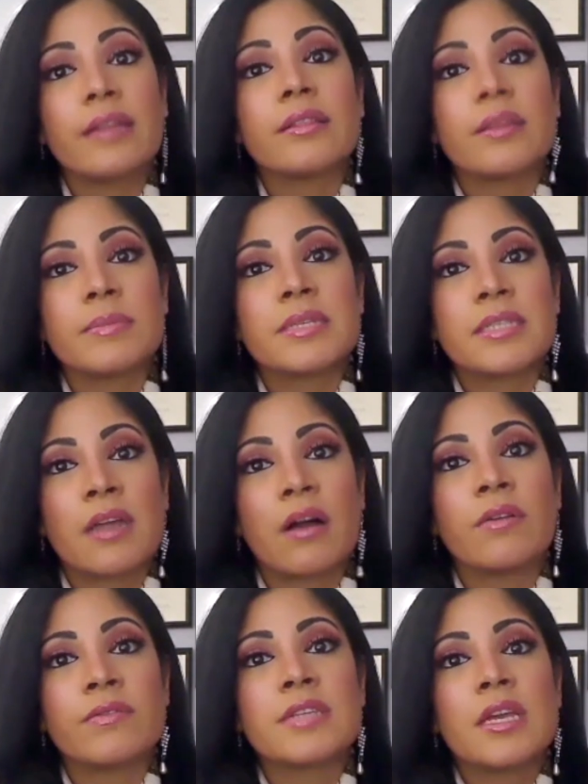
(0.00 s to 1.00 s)

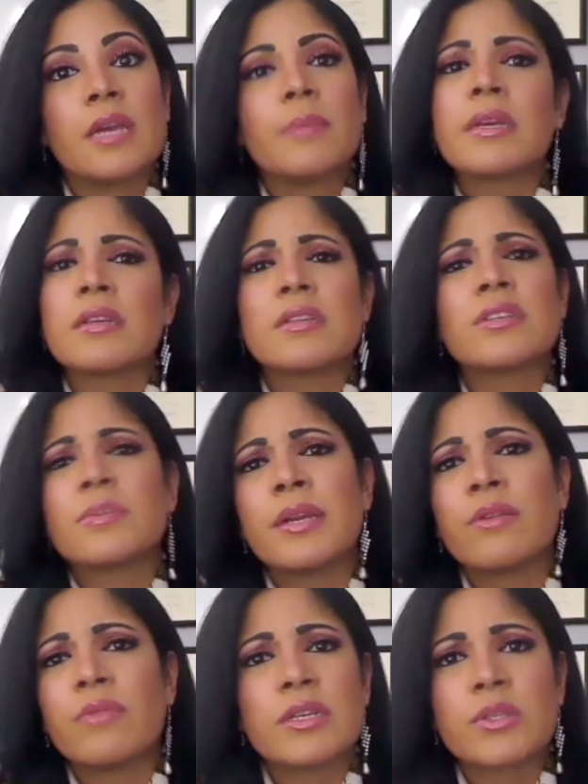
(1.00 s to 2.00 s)
themselves because there's
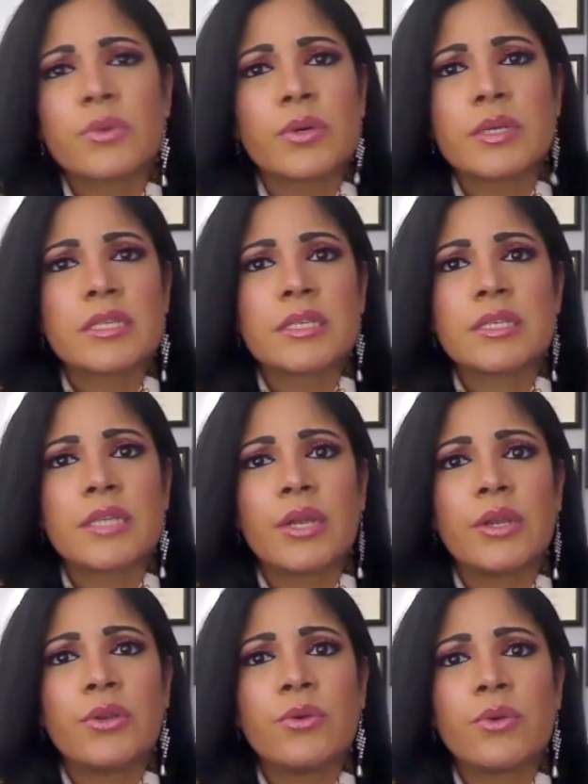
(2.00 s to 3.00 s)
many resources
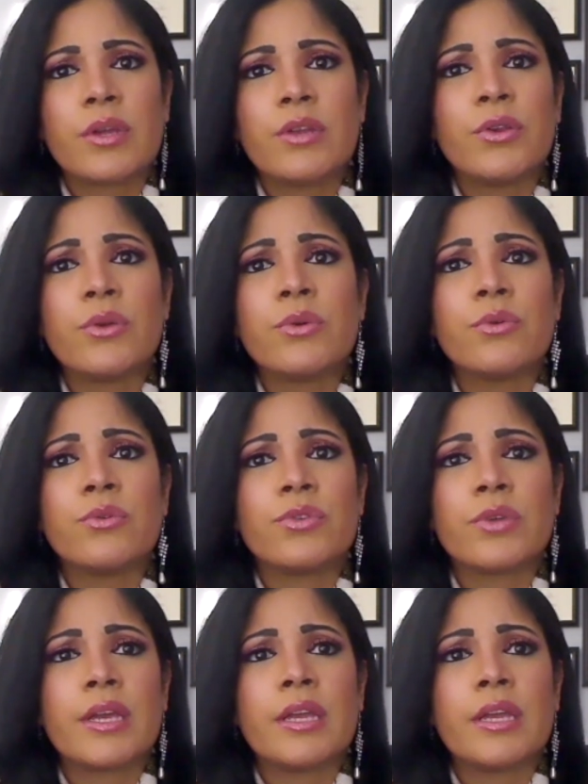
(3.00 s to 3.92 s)
that you can use.